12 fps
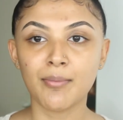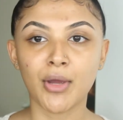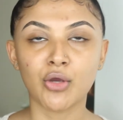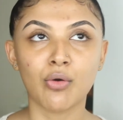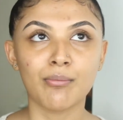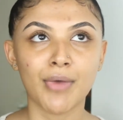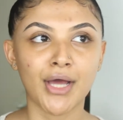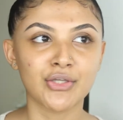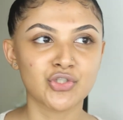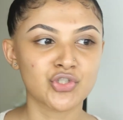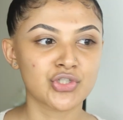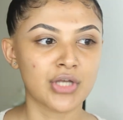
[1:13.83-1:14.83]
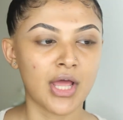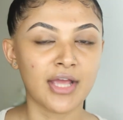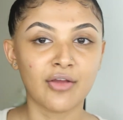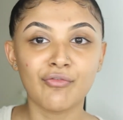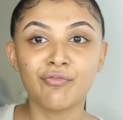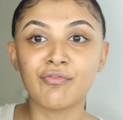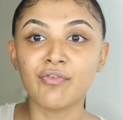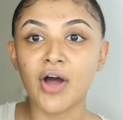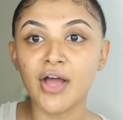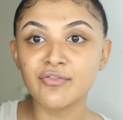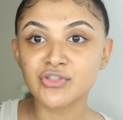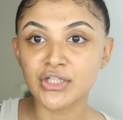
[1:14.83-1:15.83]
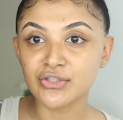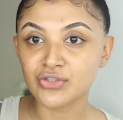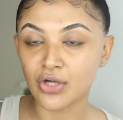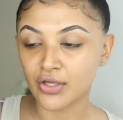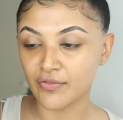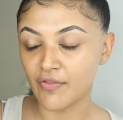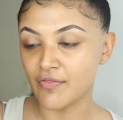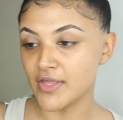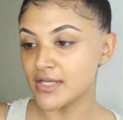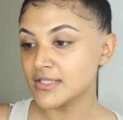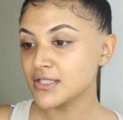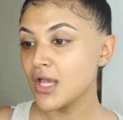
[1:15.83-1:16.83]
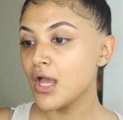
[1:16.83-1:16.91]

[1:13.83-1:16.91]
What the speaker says: I got matched like 5 shades darker than this.